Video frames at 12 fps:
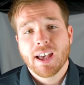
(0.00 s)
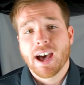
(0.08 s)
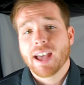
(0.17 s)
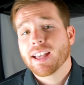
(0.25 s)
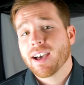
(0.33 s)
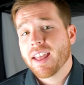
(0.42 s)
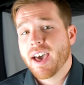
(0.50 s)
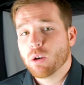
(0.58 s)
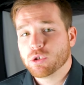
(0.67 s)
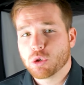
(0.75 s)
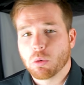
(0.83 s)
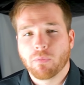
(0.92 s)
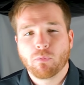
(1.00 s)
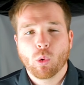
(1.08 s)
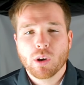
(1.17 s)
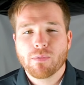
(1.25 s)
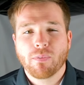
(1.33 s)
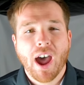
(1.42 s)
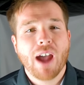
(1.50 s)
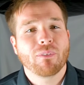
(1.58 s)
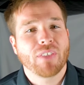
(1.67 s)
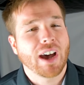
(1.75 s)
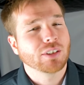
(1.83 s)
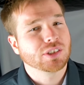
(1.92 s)
I got out to a
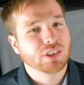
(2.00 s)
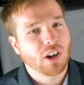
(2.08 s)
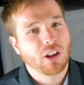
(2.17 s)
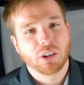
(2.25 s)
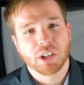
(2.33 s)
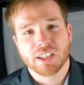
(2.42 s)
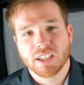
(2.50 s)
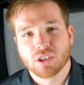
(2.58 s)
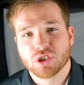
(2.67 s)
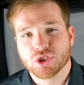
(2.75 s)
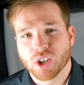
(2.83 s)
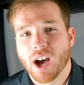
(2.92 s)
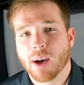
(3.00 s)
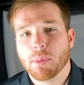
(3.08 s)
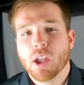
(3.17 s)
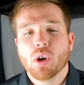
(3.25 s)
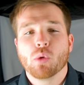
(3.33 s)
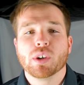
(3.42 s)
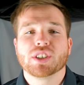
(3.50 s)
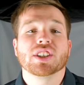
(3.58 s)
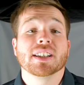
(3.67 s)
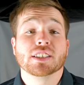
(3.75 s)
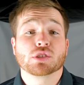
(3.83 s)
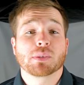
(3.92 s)
$45,000 a year job,
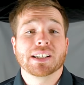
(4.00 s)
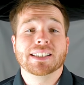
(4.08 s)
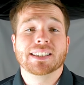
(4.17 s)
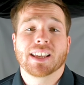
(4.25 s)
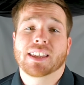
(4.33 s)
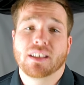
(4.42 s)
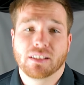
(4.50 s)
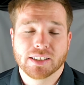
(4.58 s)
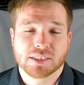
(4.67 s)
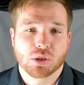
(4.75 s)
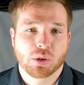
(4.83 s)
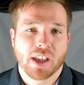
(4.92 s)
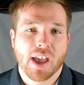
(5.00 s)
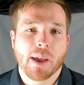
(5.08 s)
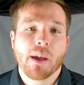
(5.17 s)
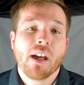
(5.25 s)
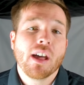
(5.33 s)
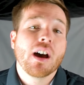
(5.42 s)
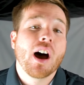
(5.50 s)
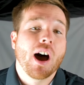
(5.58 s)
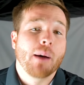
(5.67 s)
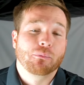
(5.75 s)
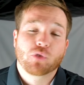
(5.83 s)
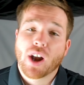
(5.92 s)
which is ridiculous, okay?
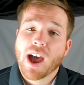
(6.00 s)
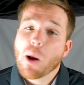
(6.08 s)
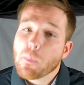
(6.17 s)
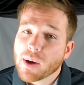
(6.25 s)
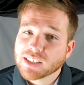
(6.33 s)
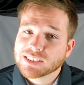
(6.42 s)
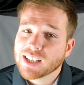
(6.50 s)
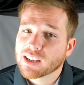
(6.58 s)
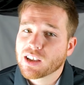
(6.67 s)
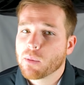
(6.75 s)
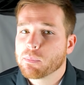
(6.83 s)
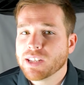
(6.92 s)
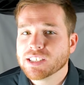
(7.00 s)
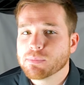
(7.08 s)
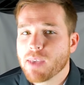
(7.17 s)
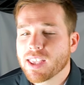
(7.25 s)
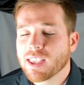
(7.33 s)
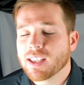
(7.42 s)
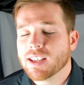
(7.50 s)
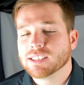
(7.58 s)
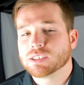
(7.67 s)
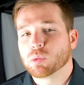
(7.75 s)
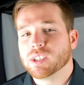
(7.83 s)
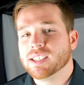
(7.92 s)
Um, for how much that company's making,
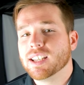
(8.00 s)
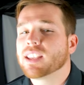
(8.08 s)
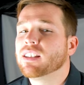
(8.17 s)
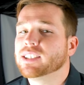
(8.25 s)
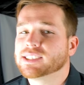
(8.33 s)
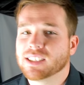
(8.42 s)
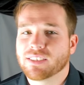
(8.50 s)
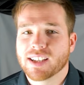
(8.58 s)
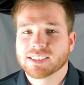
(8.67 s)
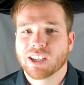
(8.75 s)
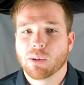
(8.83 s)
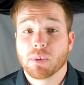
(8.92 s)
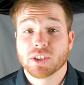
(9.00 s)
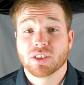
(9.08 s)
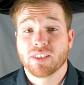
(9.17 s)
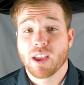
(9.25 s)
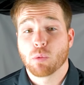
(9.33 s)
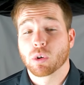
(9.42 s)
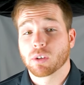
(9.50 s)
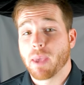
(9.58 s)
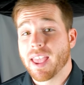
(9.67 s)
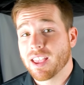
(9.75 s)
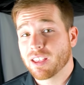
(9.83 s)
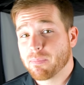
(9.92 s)
it's ridiculous that that's how much they were
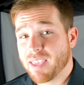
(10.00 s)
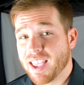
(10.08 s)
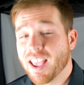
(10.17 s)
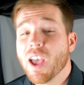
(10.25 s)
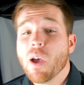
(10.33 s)
paying me.